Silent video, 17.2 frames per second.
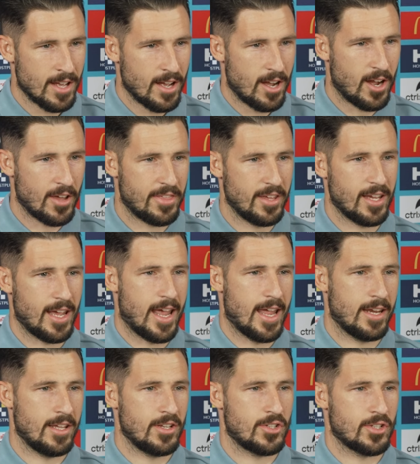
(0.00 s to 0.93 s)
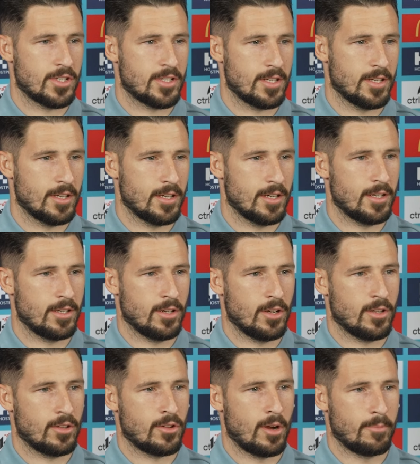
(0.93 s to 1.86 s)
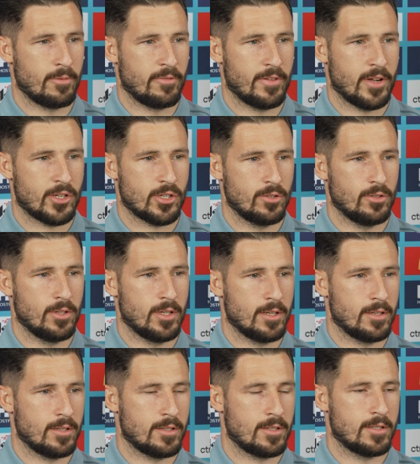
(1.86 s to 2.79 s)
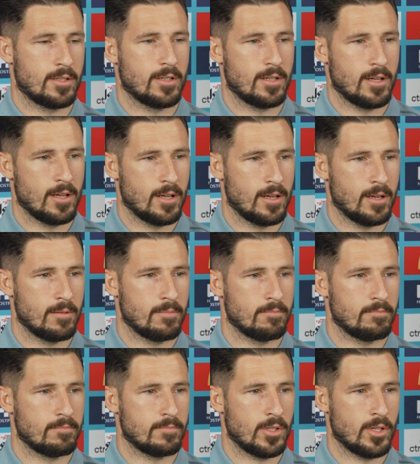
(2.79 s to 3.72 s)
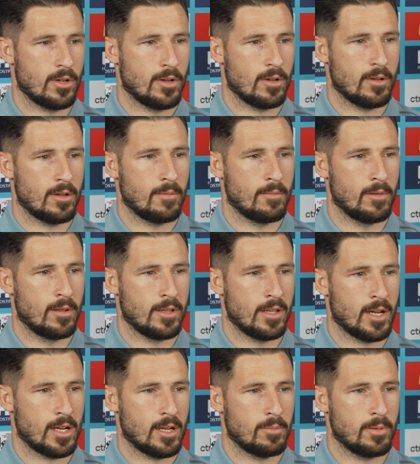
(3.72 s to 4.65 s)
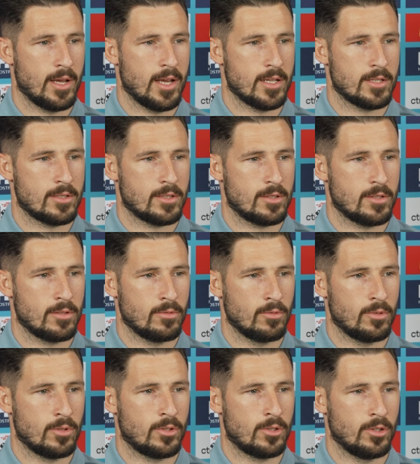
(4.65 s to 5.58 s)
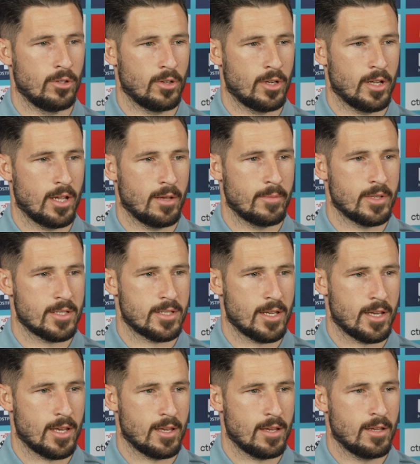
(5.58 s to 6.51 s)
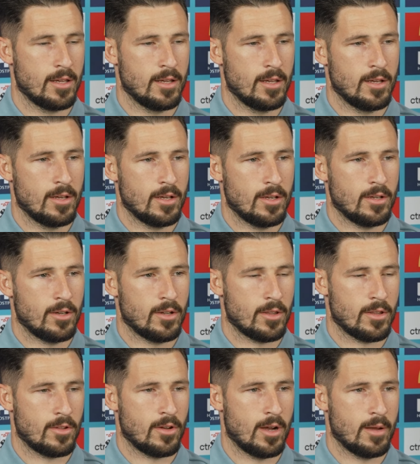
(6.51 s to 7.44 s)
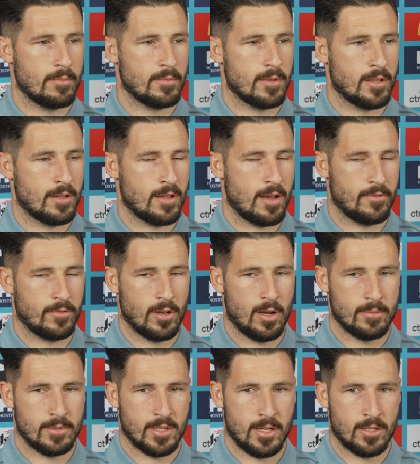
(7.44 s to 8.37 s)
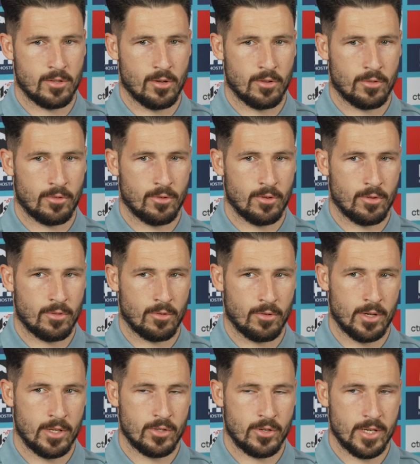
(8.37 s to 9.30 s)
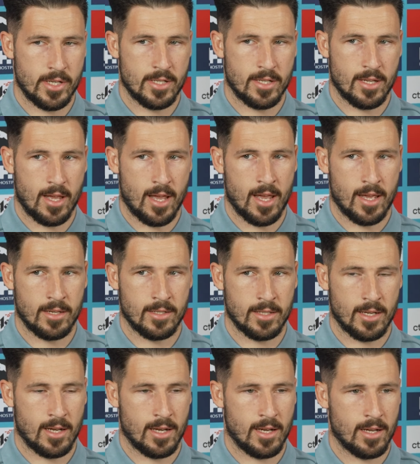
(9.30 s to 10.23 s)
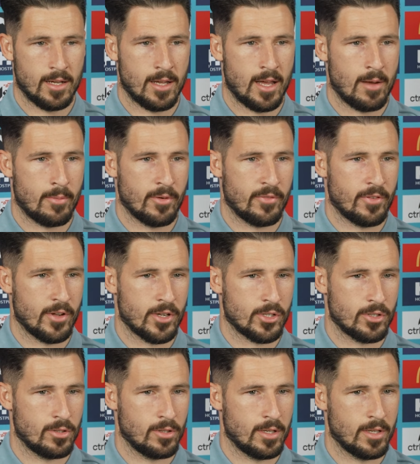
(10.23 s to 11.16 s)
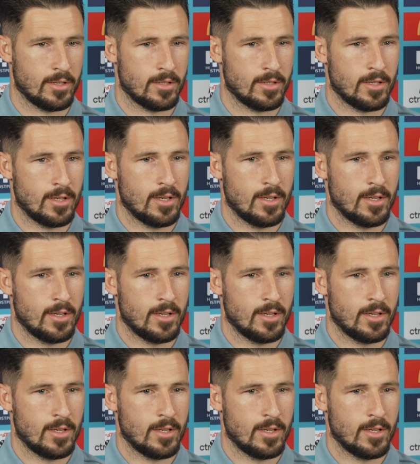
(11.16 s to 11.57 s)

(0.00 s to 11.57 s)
I think Andy's just a top professional, and younger players could look at him and see the tough times that he's gone through injuries, and how professional and